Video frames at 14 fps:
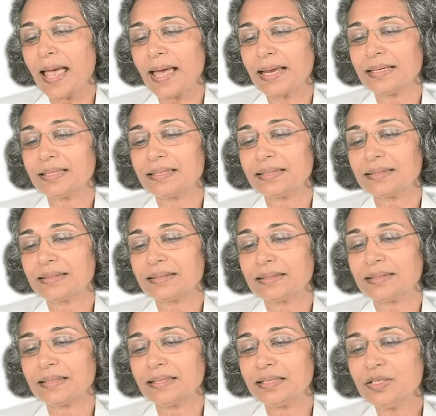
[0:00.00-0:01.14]
And
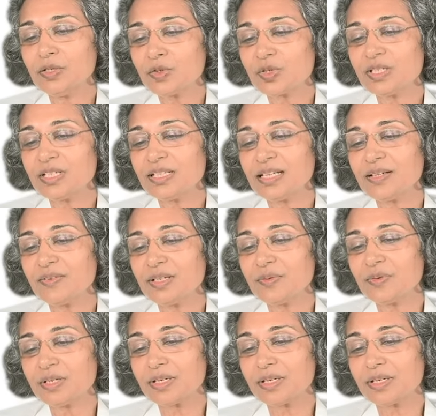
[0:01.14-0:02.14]
insulin level,